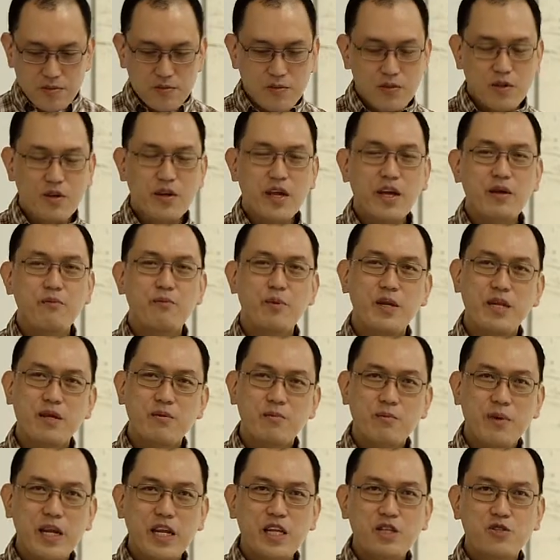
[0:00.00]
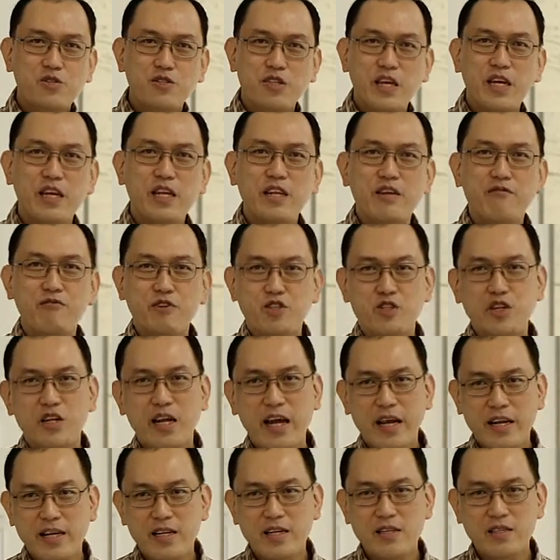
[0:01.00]
Okay, meaning to say individual
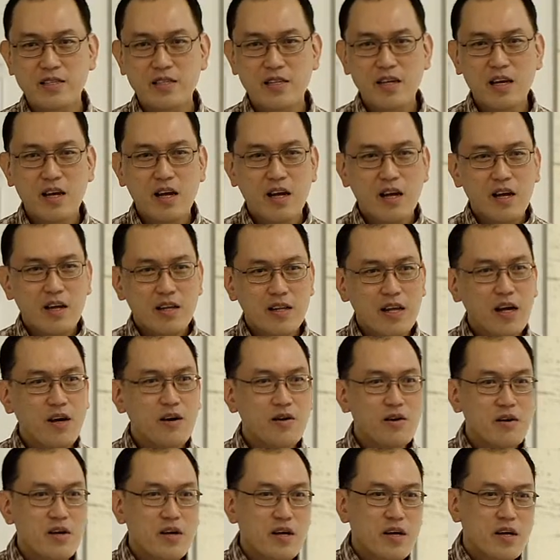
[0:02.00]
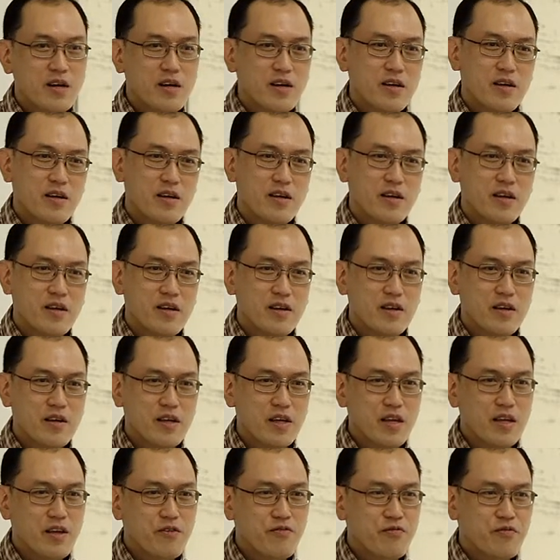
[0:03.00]
likeness. Now,
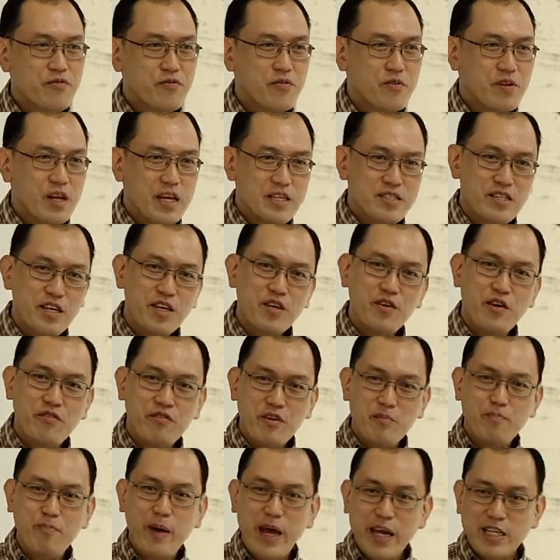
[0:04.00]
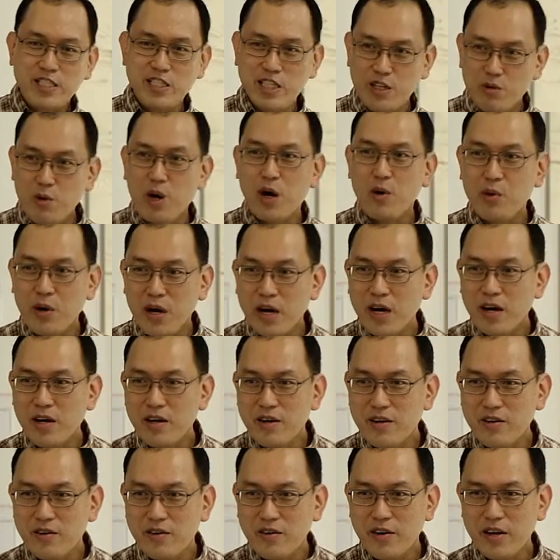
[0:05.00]
let's say you have a pet chihuahua,
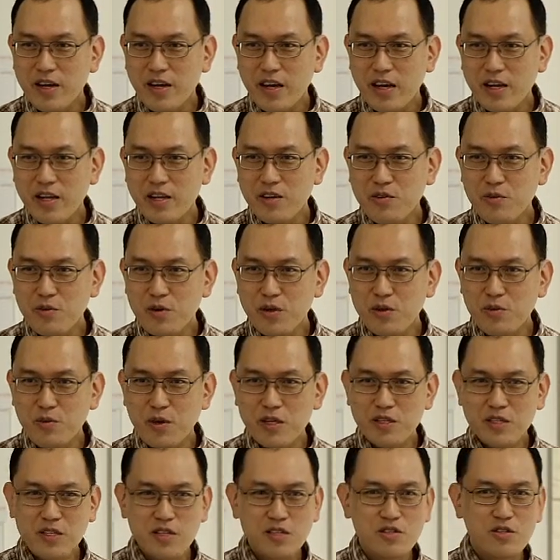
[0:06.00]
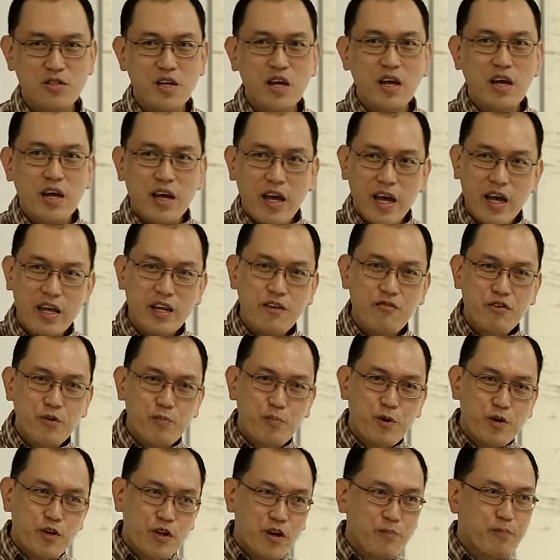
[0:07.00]
all right, and if you
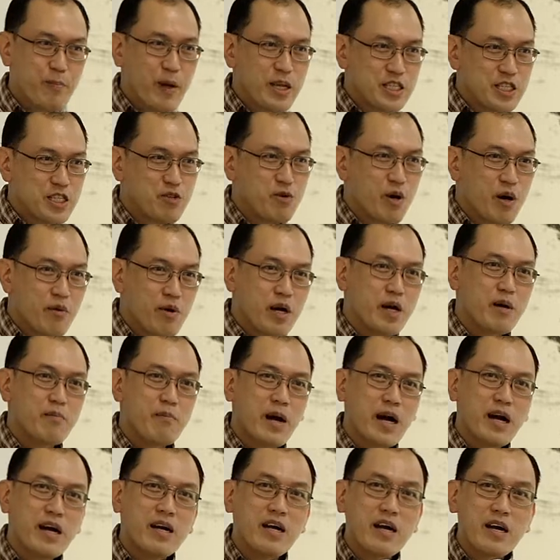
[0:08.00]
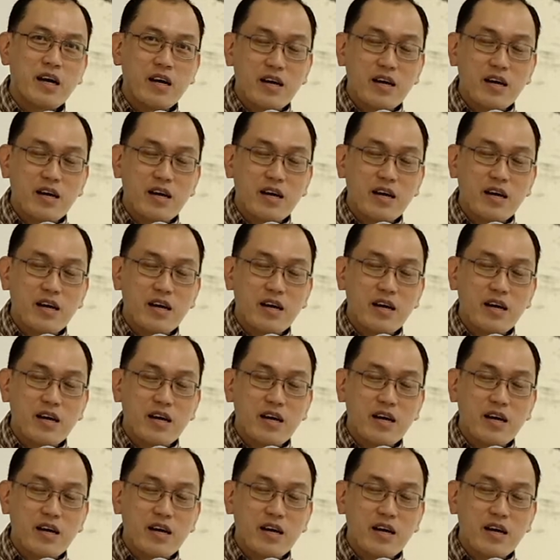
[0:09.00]
put your pet chihuahua among